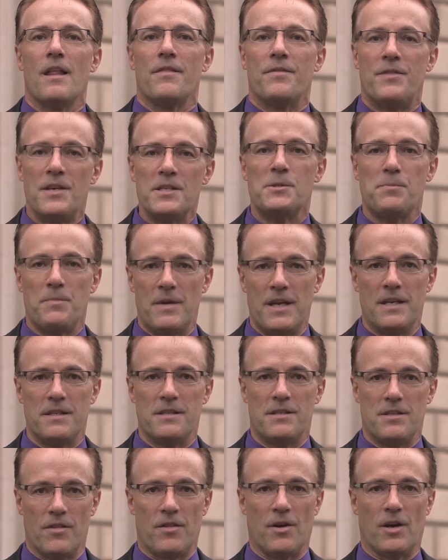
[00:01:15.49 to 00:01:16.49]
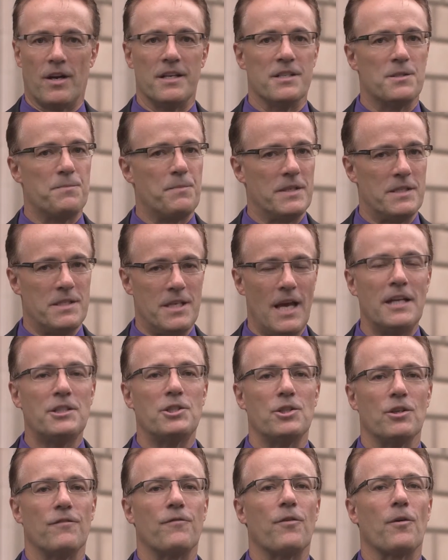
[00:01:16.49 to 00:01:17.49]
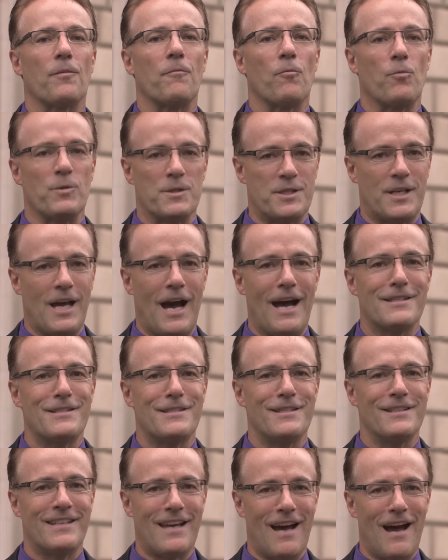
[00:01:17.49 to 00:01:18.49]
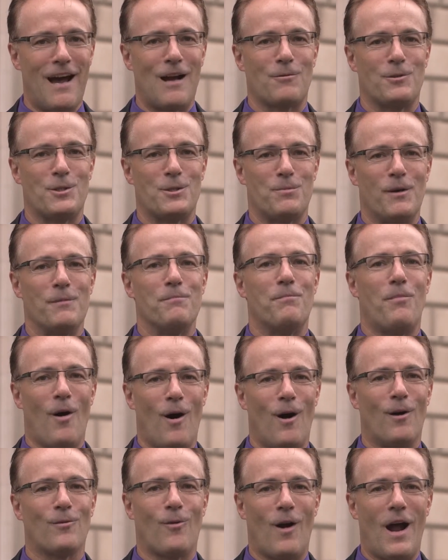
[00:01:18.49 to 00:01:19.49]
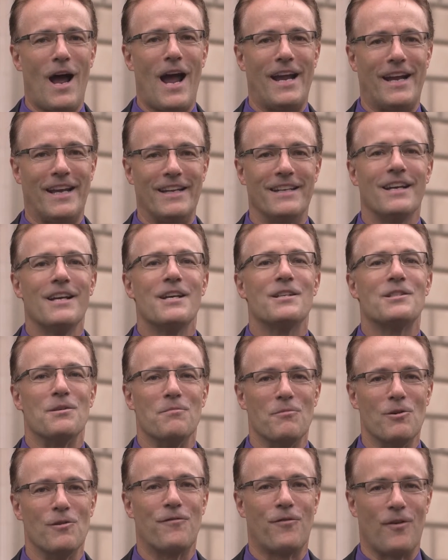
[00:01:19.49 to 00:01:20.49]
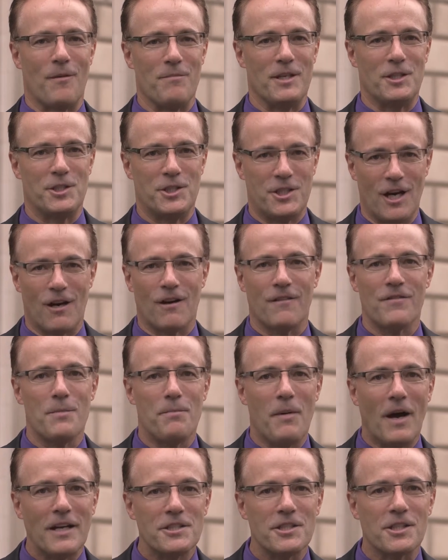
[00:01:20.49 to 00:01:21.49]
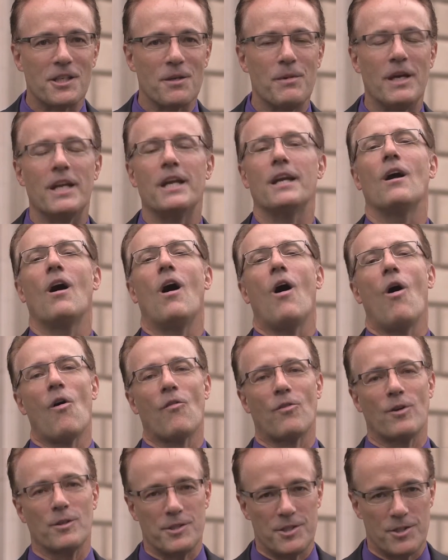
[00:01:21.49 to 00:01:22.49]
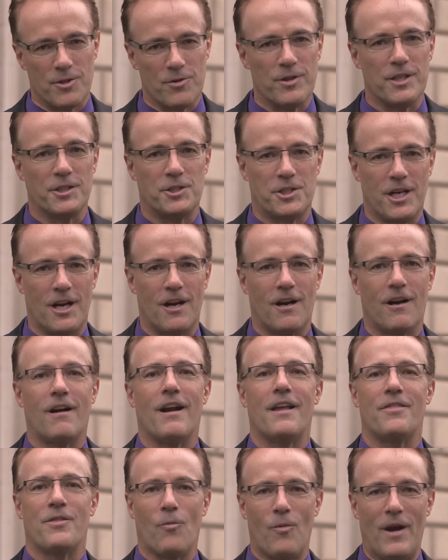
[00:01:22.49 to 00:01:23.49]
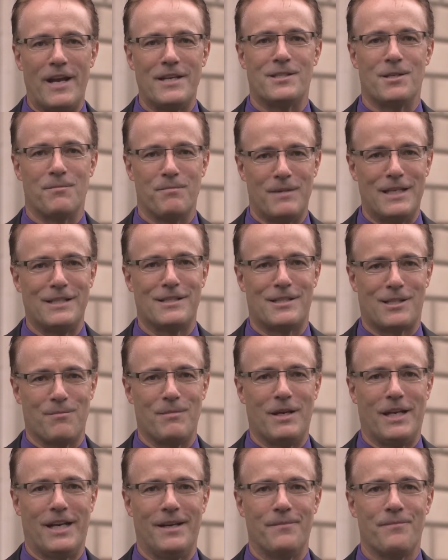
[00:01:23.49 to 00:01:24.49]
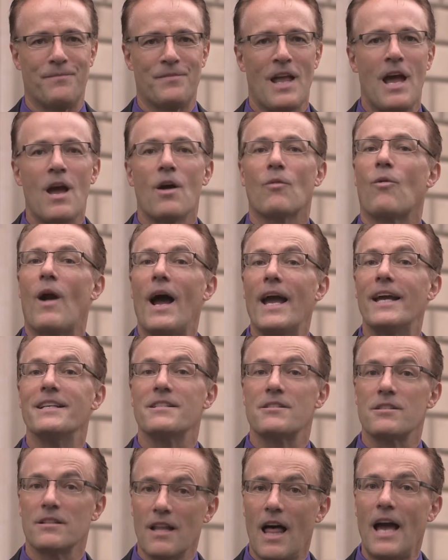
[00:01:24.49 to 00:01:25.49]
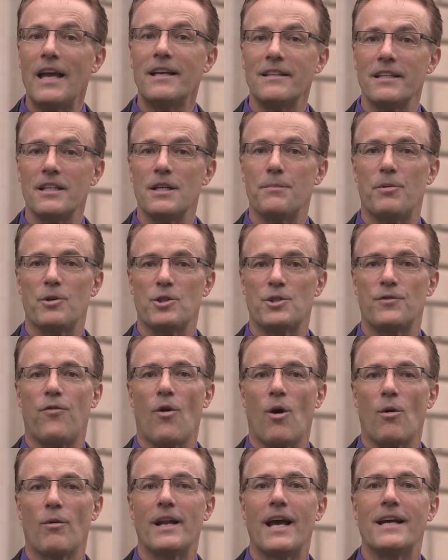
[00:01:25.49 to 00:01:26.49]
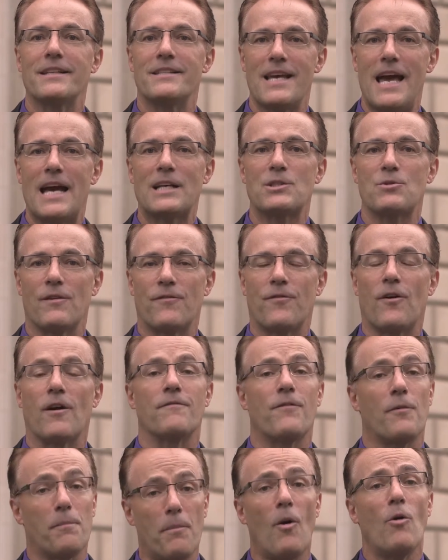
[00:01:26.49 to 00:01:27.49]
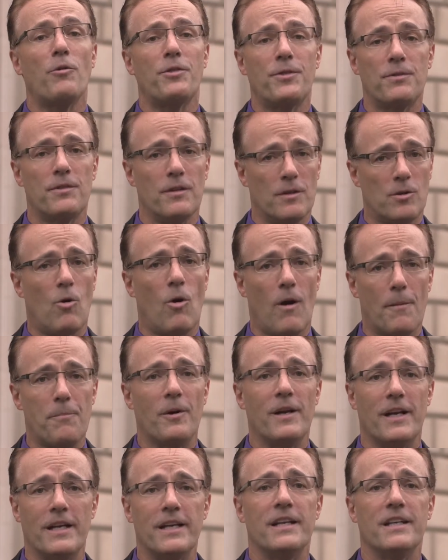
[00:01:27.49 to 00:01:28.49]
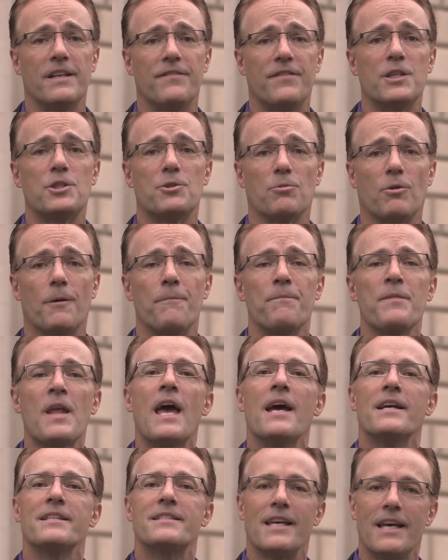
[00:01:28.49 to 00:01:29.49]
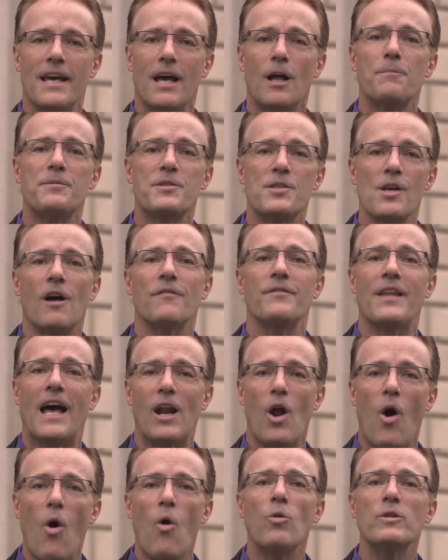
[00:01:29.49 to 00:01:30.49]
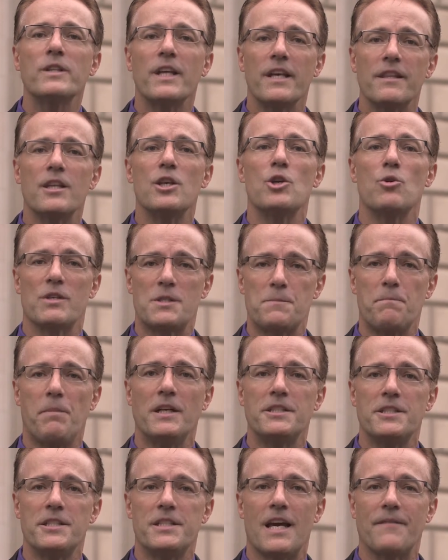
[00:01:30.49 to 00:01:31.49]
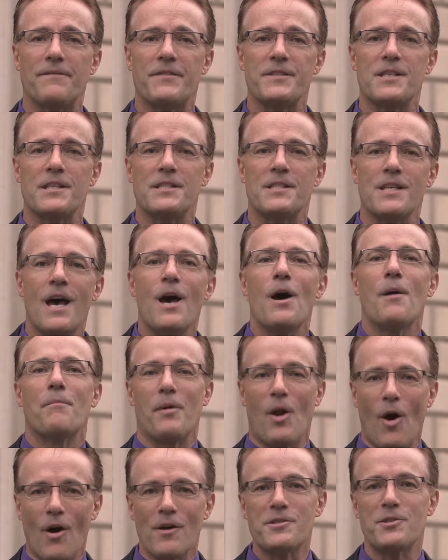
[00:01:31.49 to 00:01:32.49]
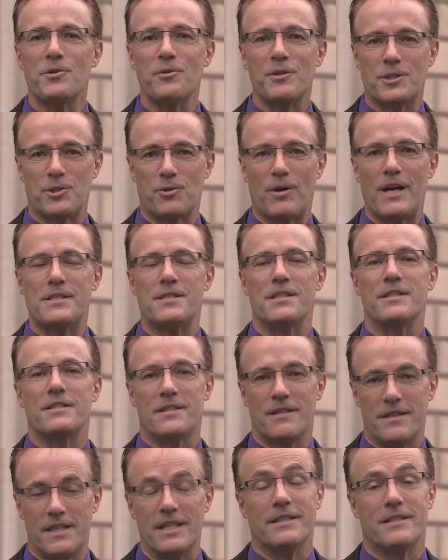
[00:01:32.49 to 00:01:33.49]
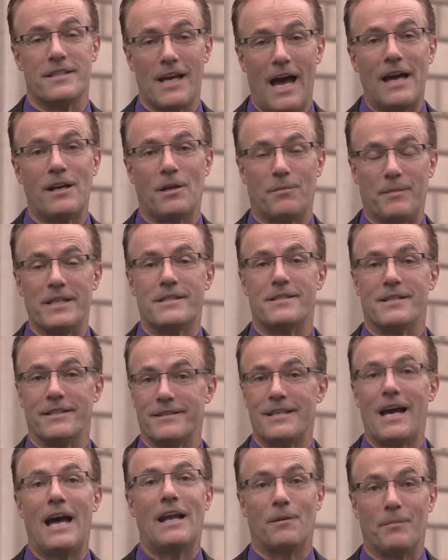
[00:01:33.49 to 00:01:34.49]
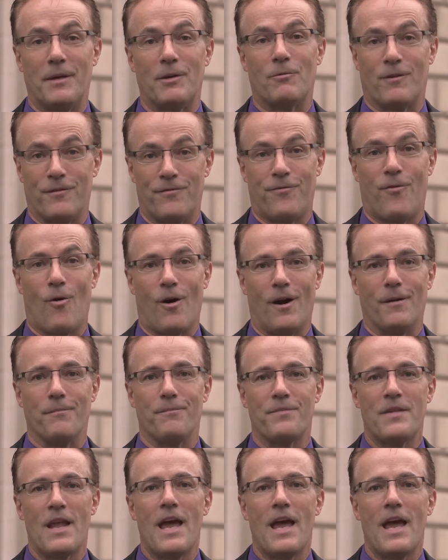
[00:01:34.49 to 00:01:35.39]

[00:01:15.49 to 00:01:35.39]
This means there is potential for Wisconsin Congressman Paul Ryan to move from the chair of the Budget Committee over to the chair of the Ways and Means Committee. Ryan is likely to push forward on tax reform for both the corporate and individual to help solve not only the U.S. budget deficits, but also address the entitlement reform.